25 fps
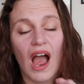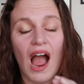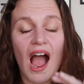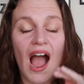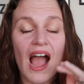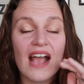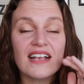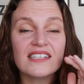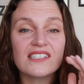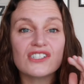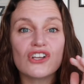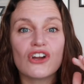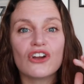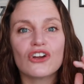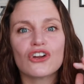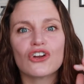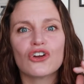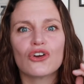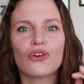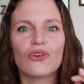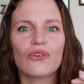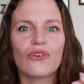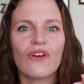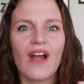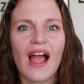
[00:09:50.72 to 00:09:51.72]
I start
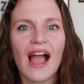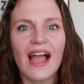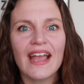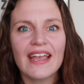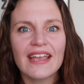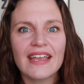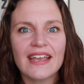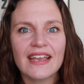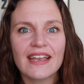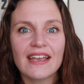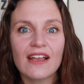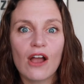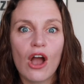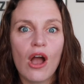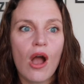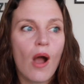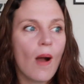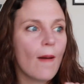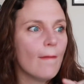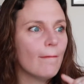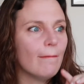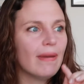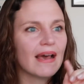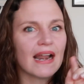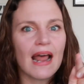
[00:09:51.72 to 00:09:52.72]
crying,
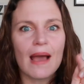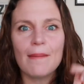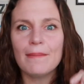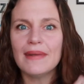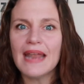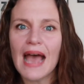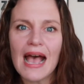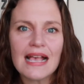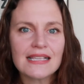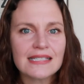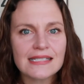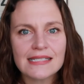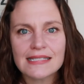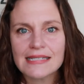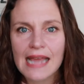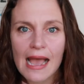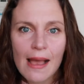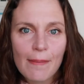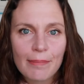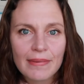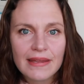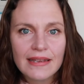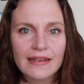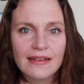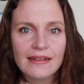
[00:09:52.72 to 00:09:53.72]
but I'm not
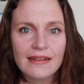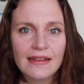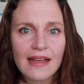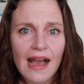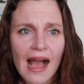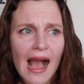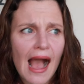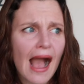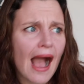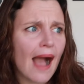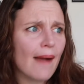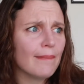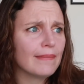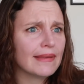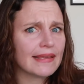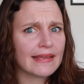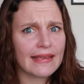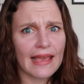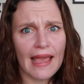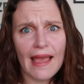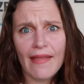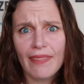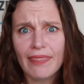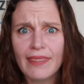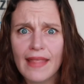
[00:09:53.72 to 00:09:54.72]
stopping. I'm
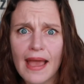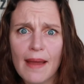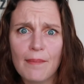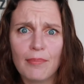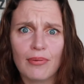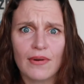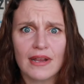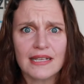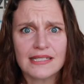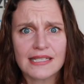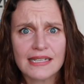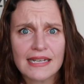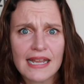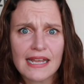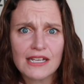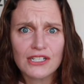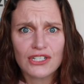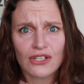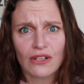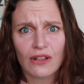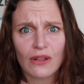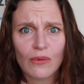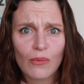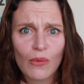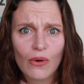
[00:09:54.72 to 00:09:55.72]
getting that
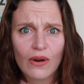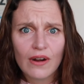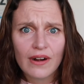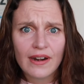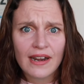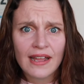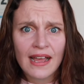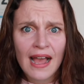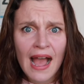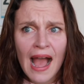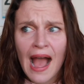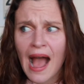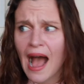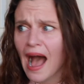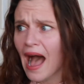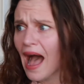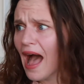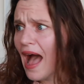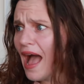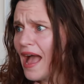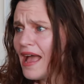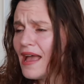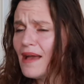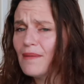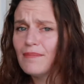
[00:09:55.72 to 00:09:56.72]
presidential award.
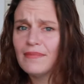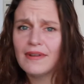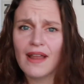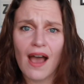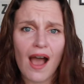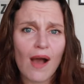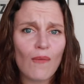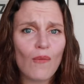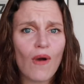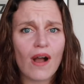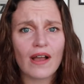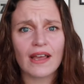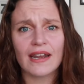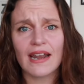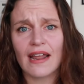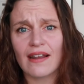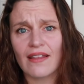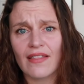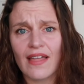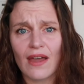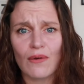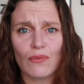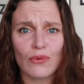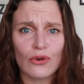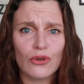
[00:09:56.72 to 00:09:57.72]
I am not walking out
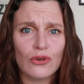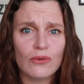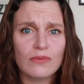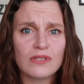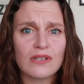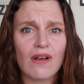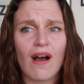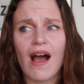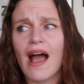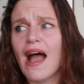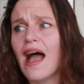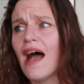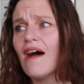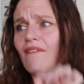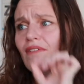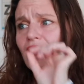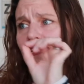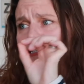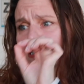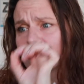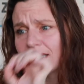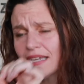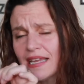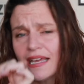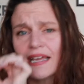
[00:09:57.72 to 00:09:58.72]
of that room till I have
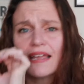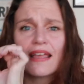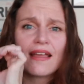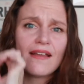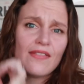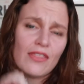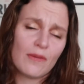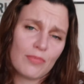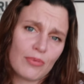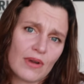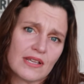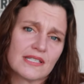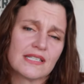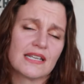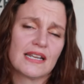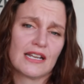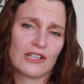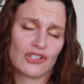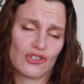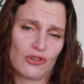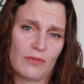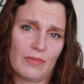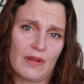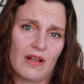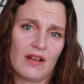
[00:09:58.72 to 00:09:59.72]
a tick in the
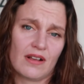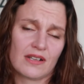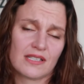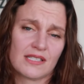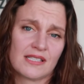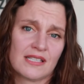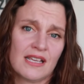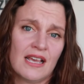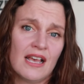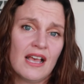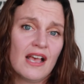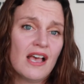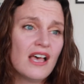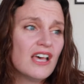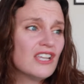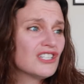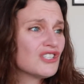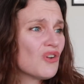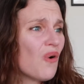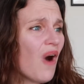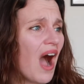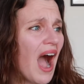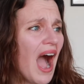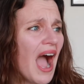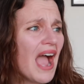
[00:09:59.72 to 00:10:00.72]
presidential box.
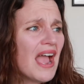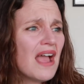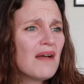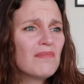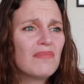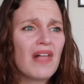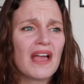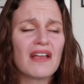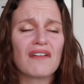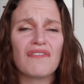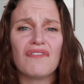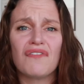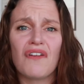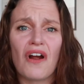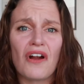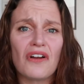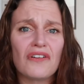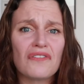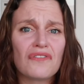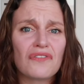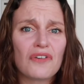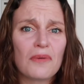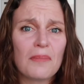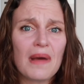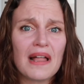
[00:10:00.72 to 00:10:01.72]
So I am like
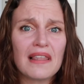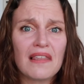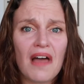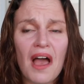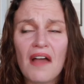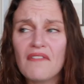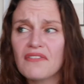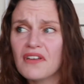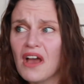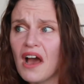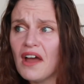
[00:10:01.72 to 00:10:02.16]
farting for my life.